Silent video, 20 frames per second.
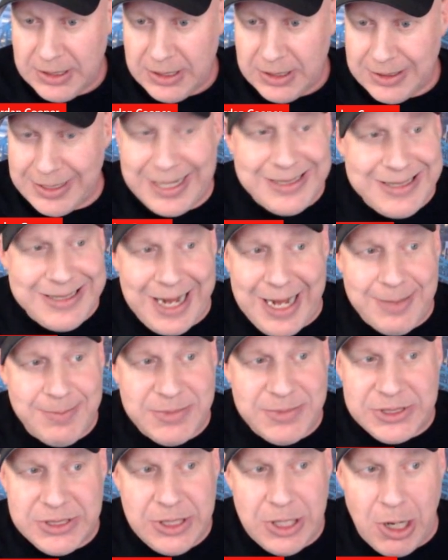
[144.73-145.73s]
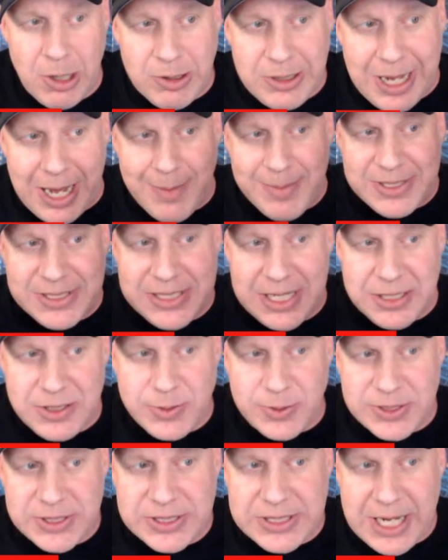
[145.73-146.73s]
lot of times, common sense
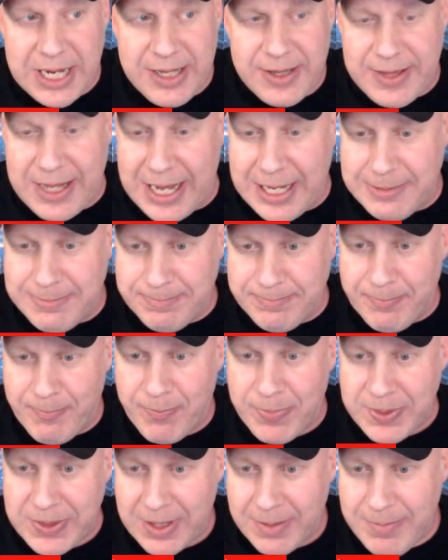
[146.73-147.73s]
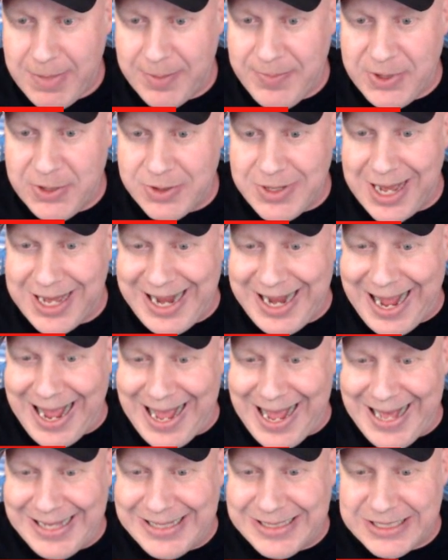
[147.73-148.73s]
would say that maybe you're not
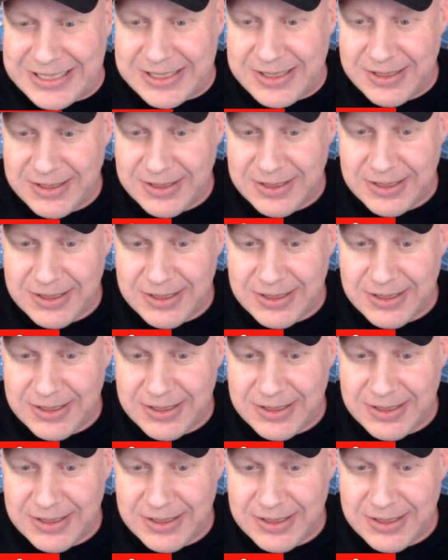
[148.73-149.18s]
as